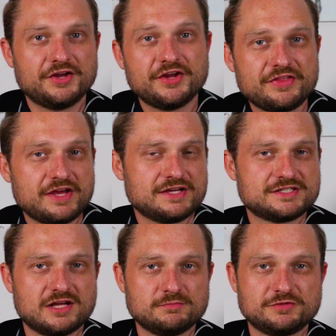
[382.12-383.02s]
Another
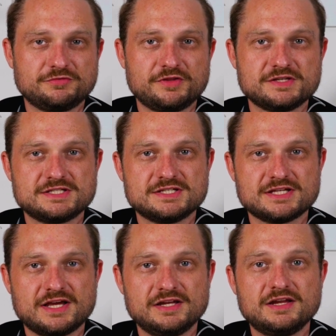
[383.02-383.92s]
example for this
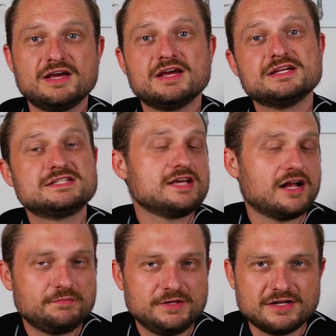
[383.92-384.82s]
design is the
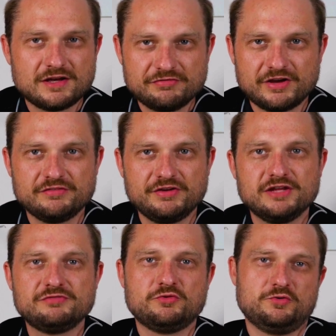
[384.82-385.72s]
Alpina
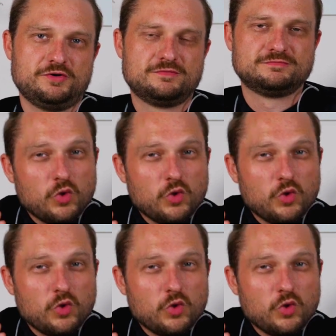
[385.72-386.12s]
584.